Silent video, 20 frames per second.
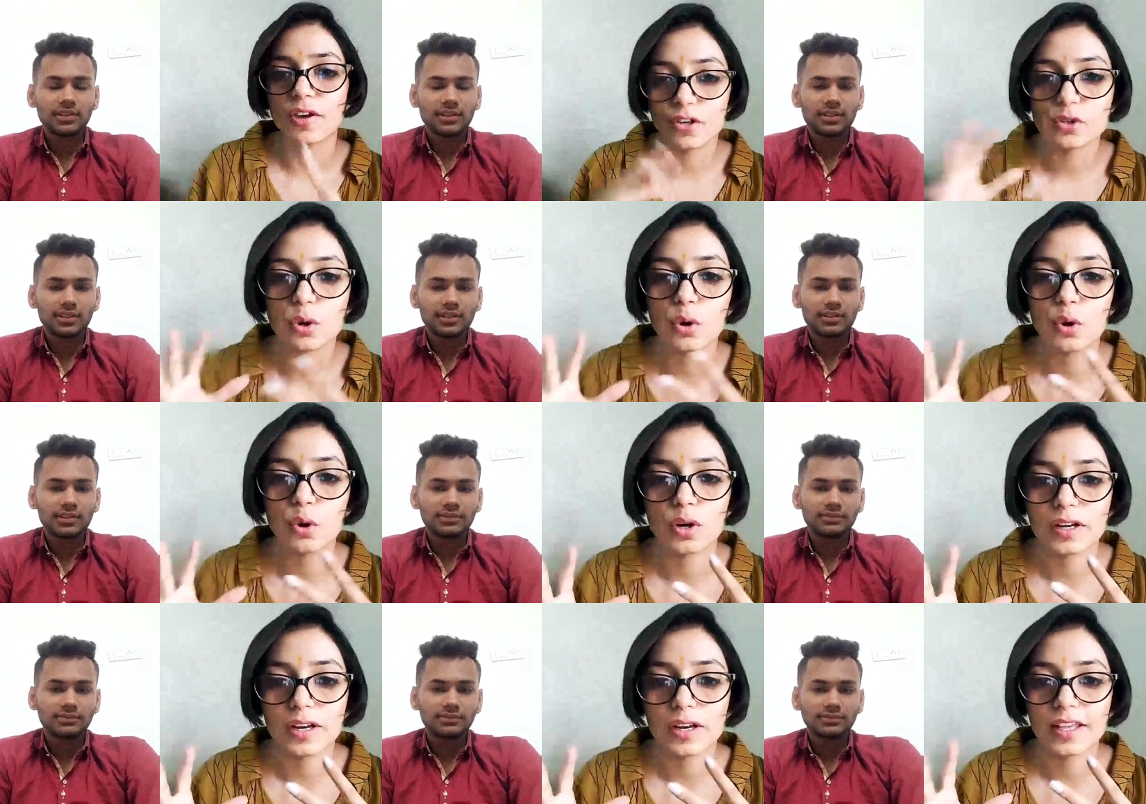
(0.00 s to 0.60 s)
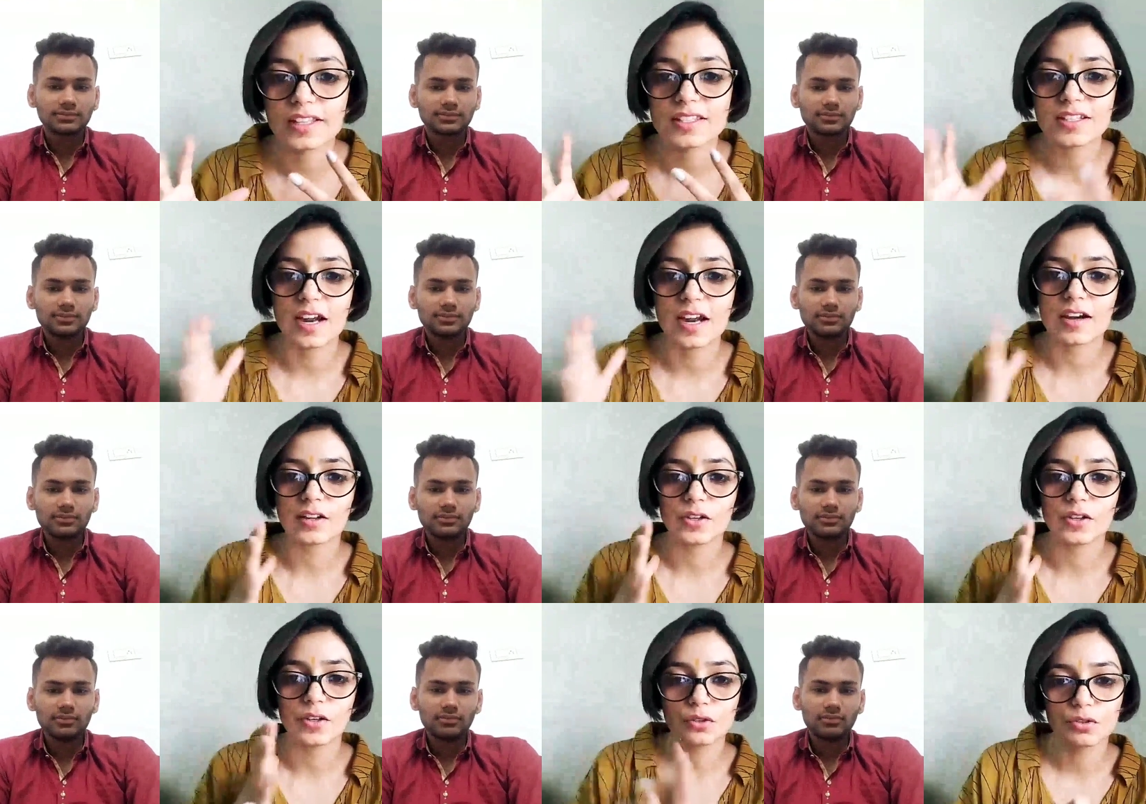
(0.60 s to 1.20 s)
Speaker 1: have you ever thought
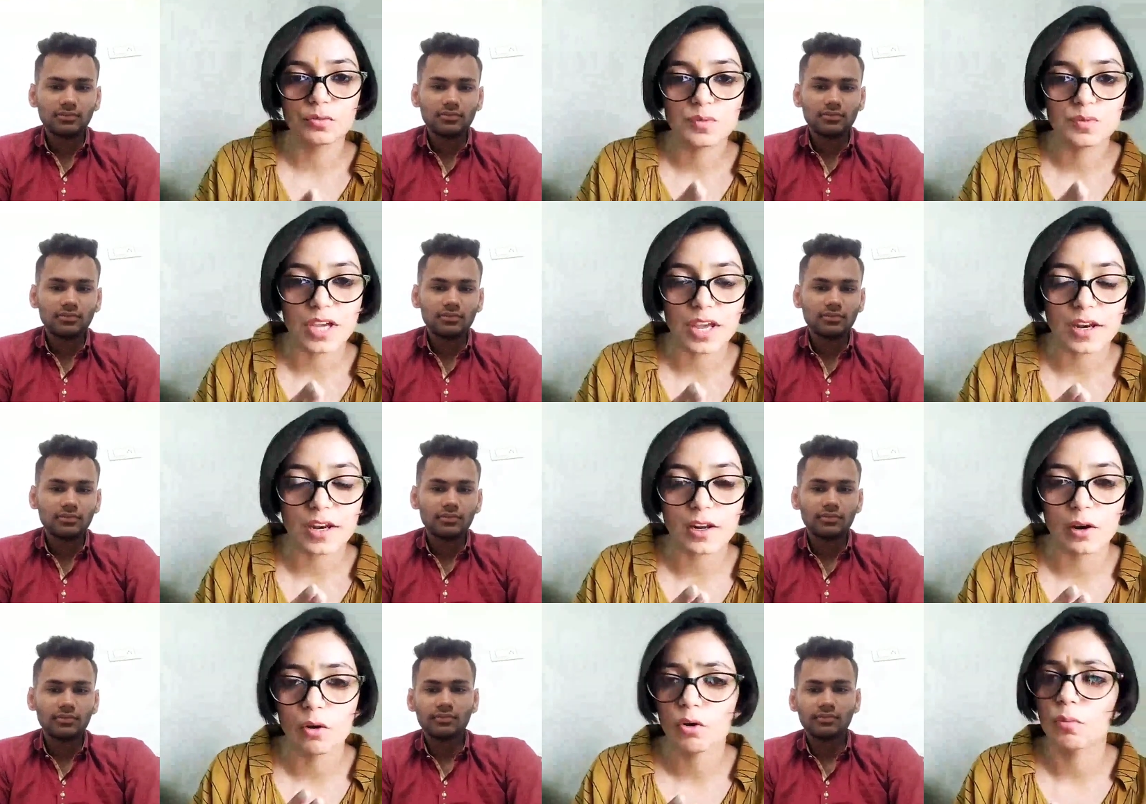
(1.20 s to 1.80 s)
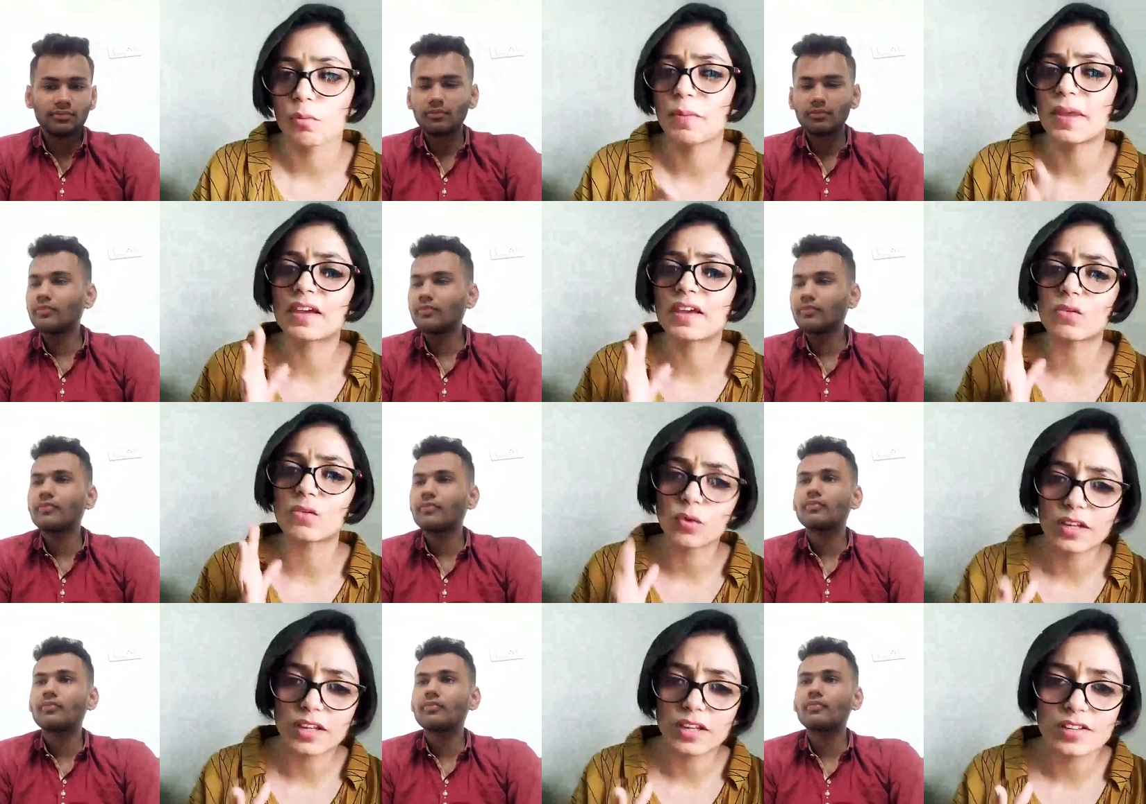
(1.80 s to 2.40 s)
like start a YouTube channel
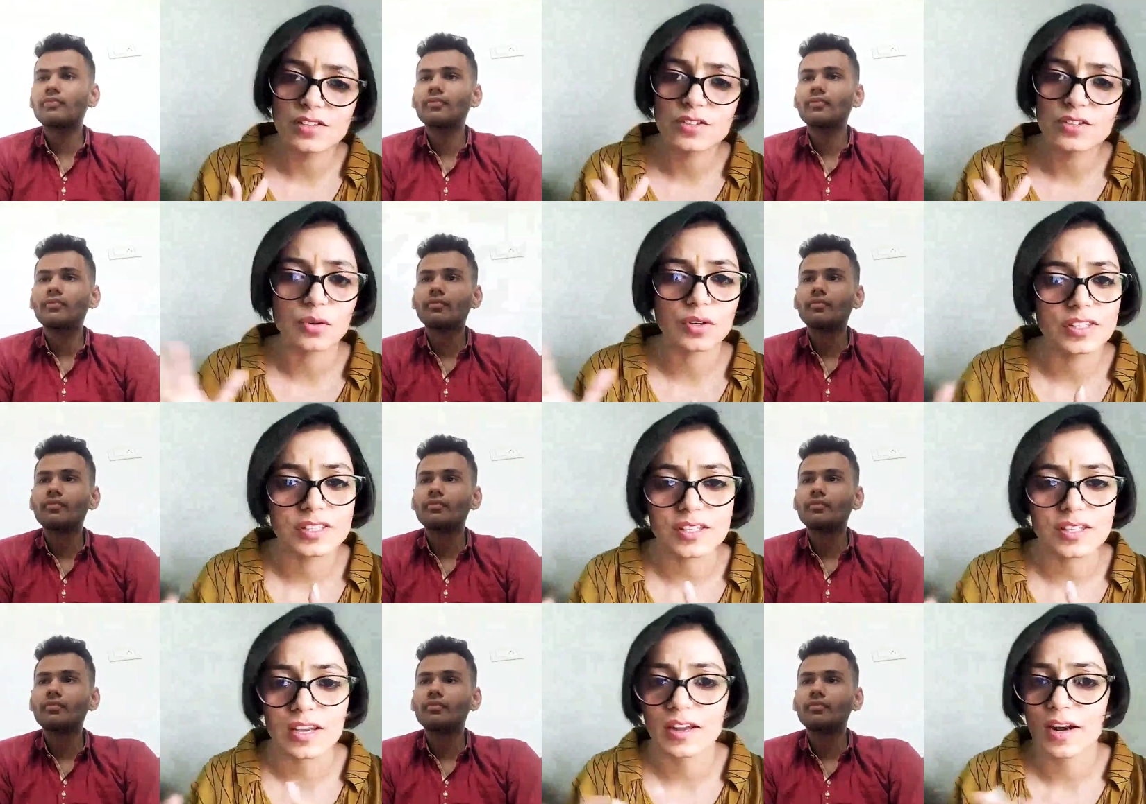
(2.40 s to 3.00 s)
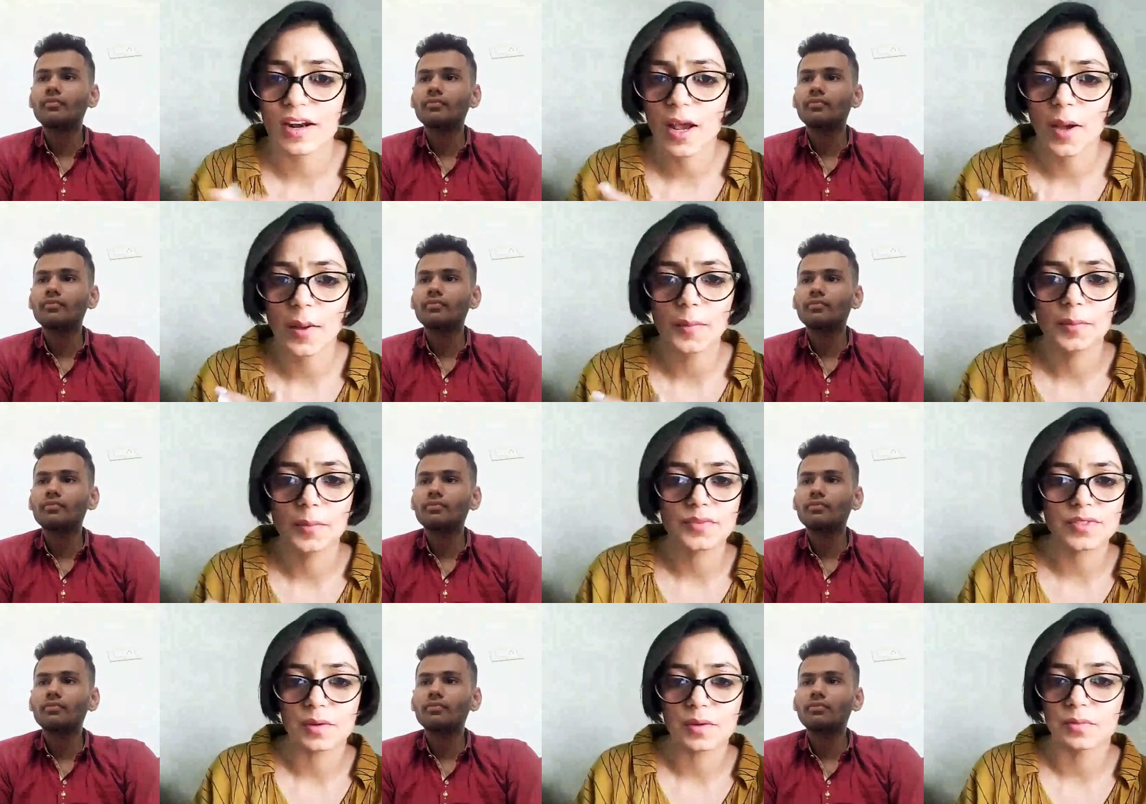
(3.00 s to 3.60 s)
or make reels on
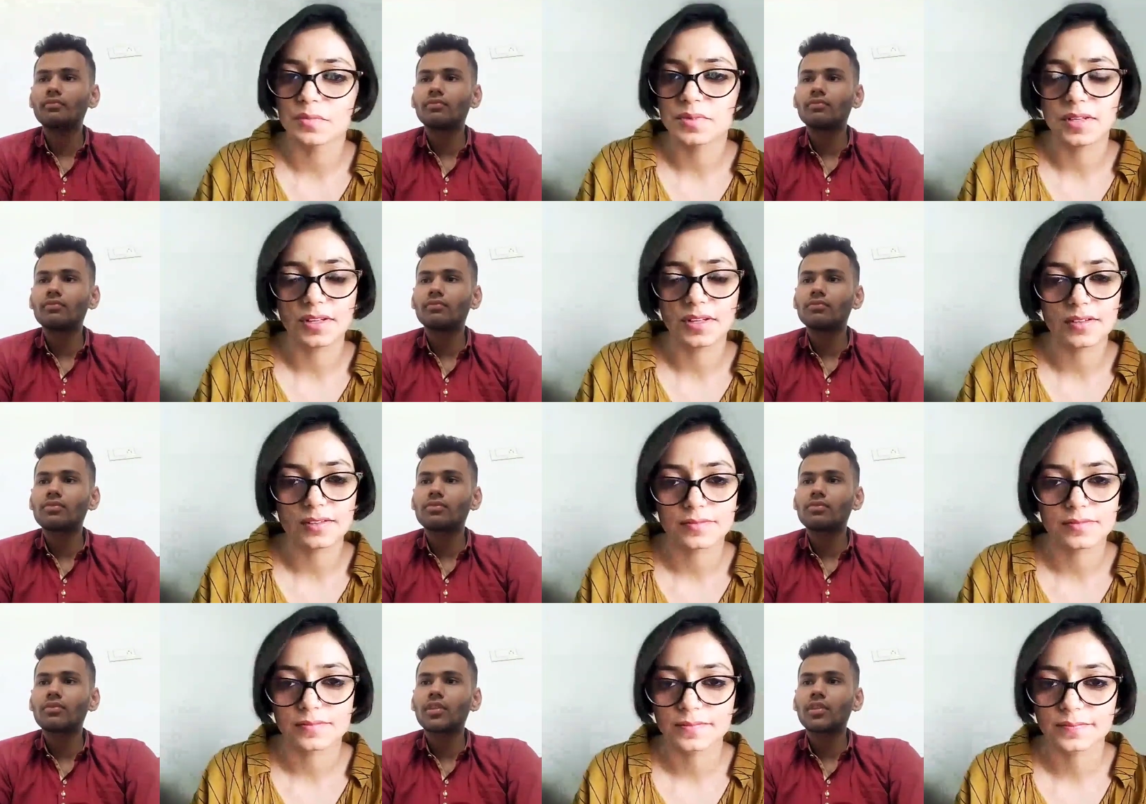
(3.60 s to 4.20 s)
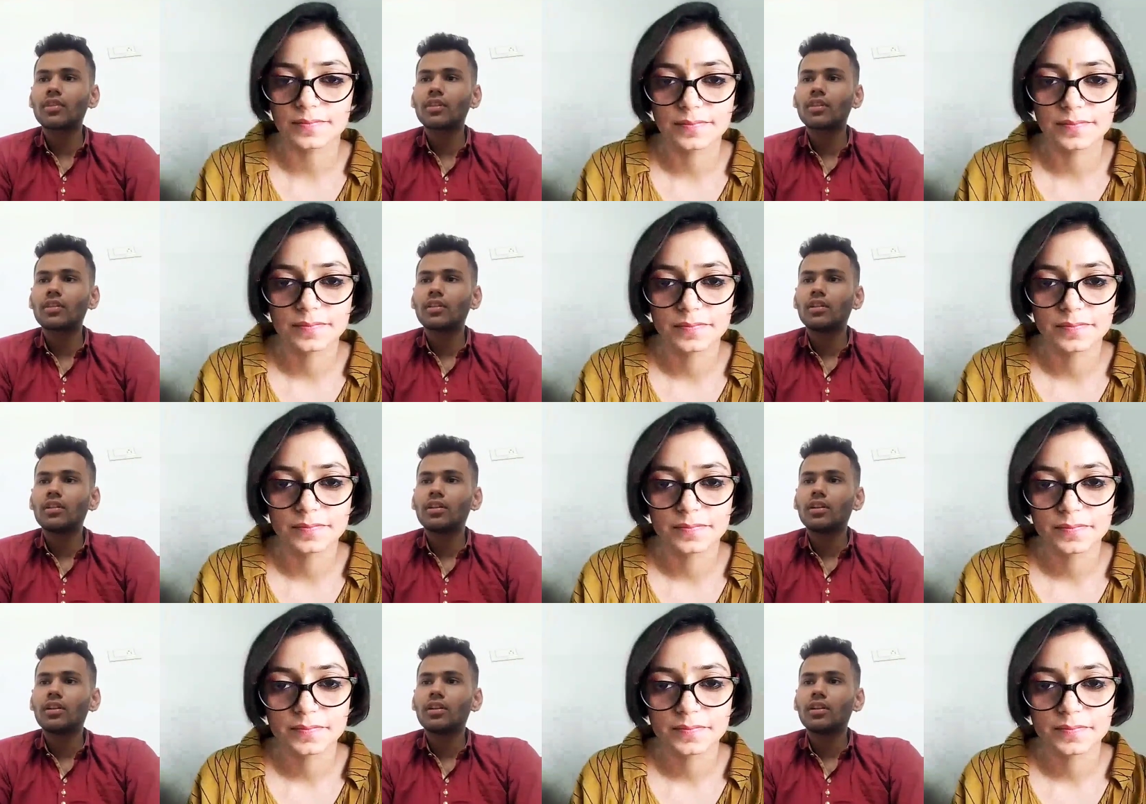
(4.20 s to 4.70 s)
Instagram, something?